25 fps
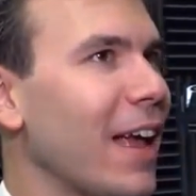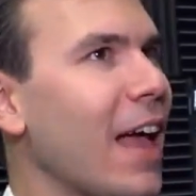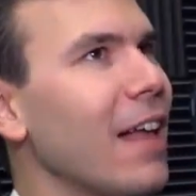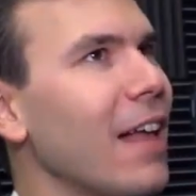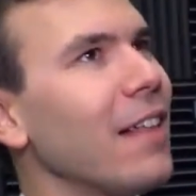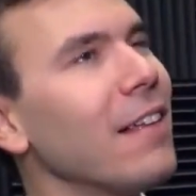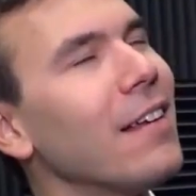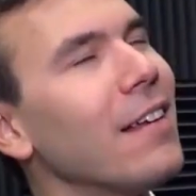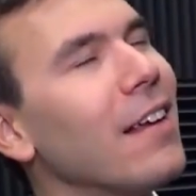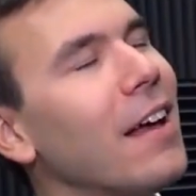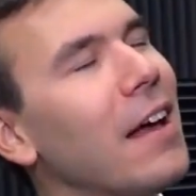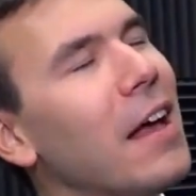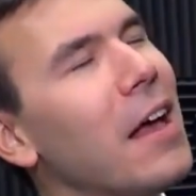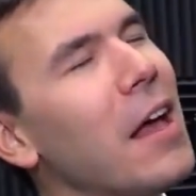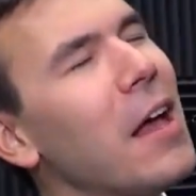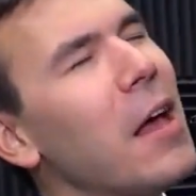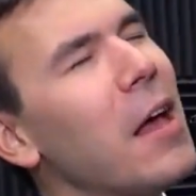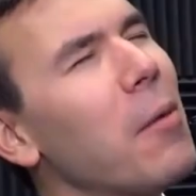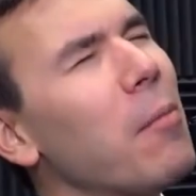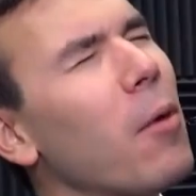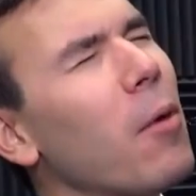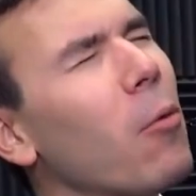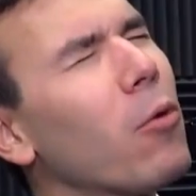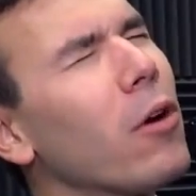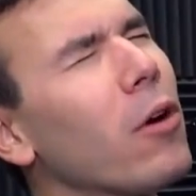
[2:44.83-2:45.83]
at.
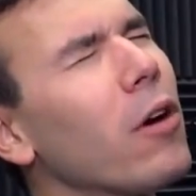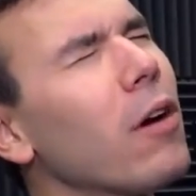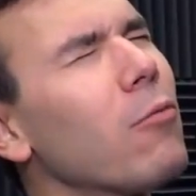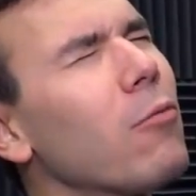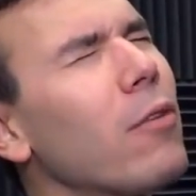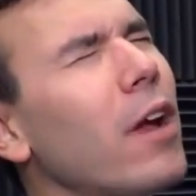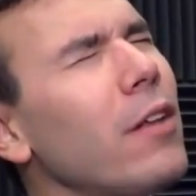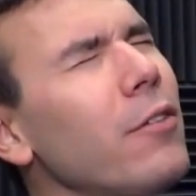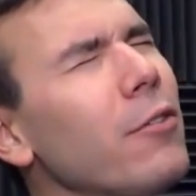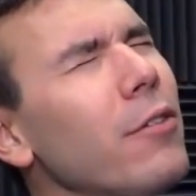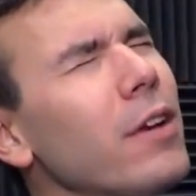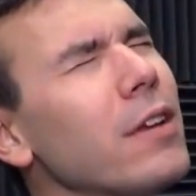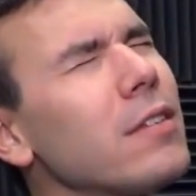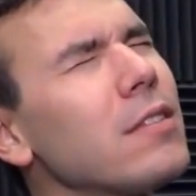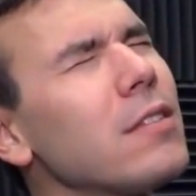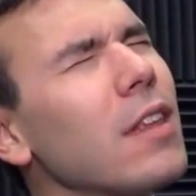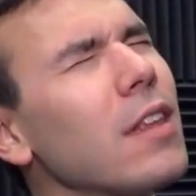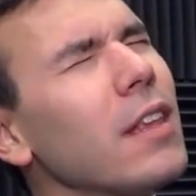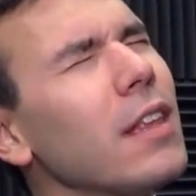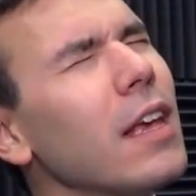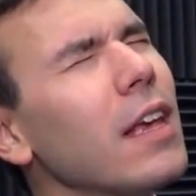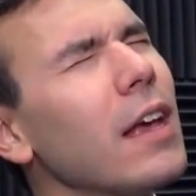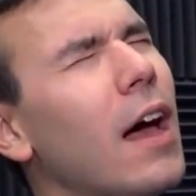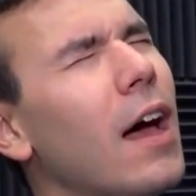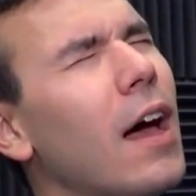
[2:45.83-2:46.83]
We're rendering
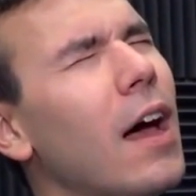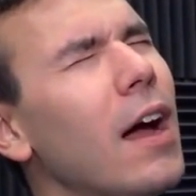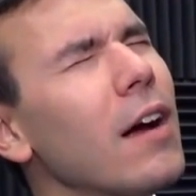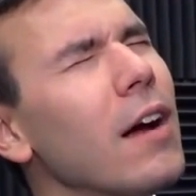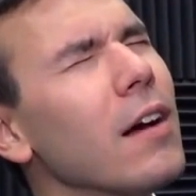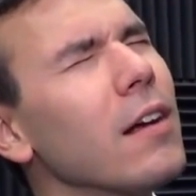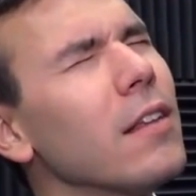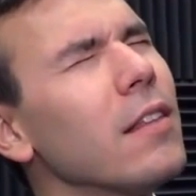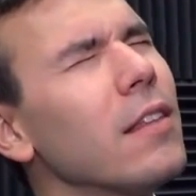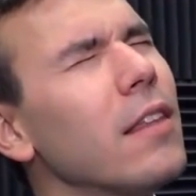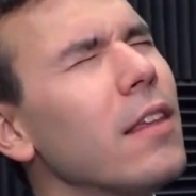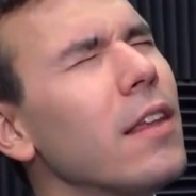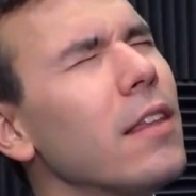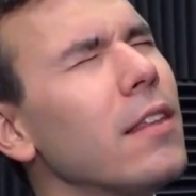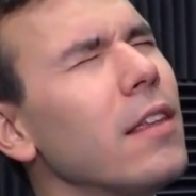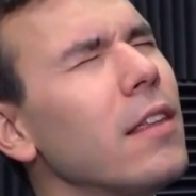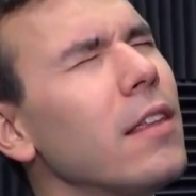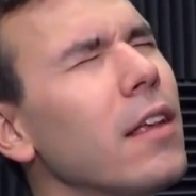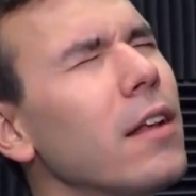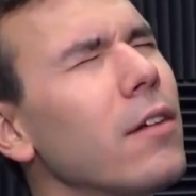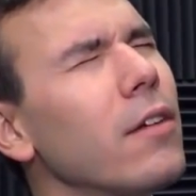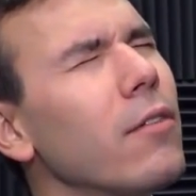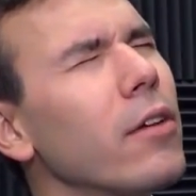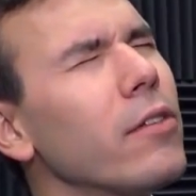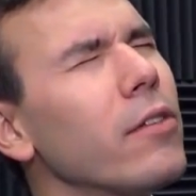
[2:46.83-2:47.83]
slightly higher than the
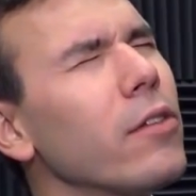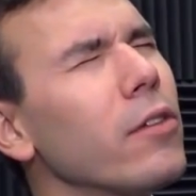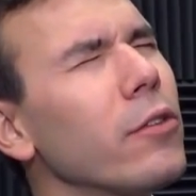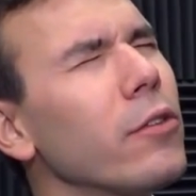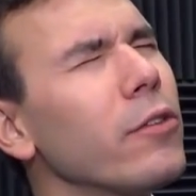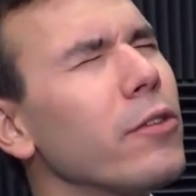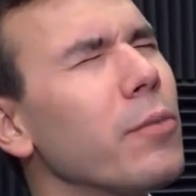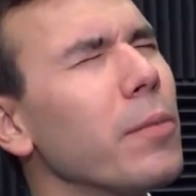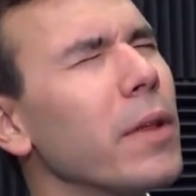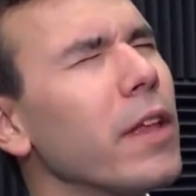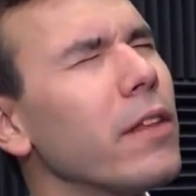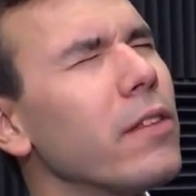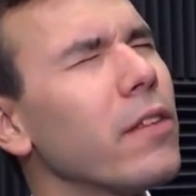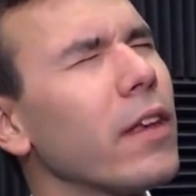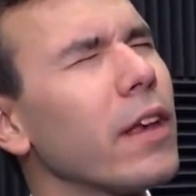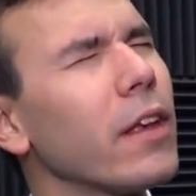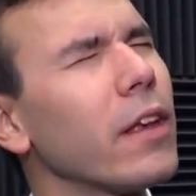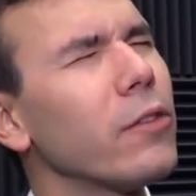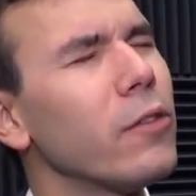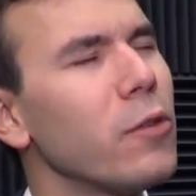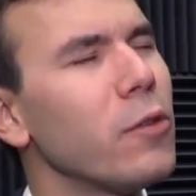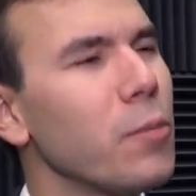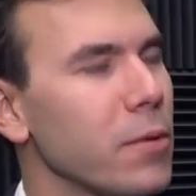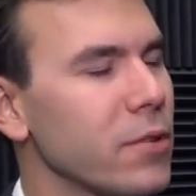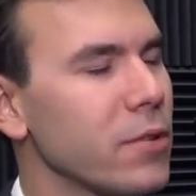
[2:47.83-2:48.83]
native resolution, but it's like
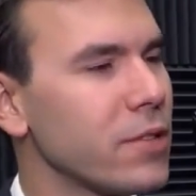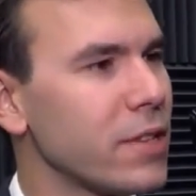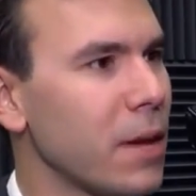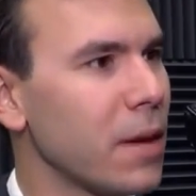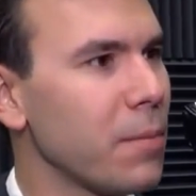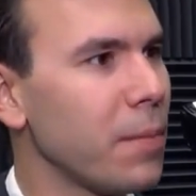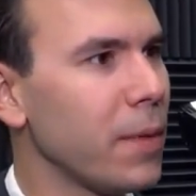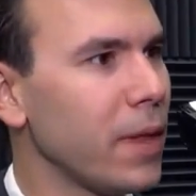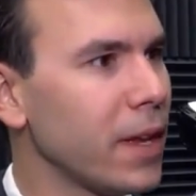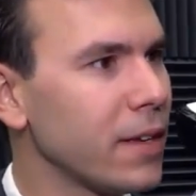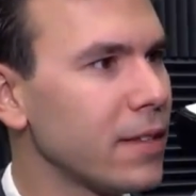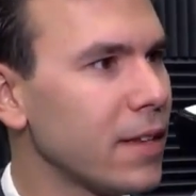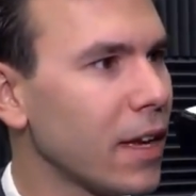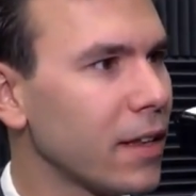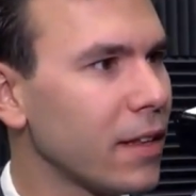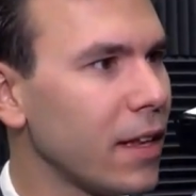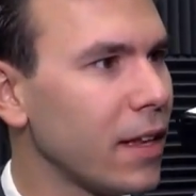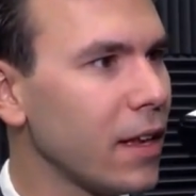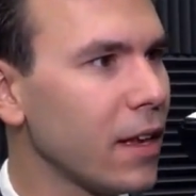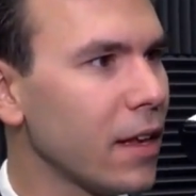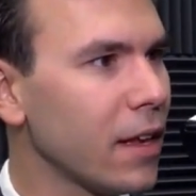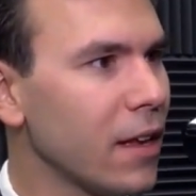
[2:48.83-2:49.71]
a super sampling technique.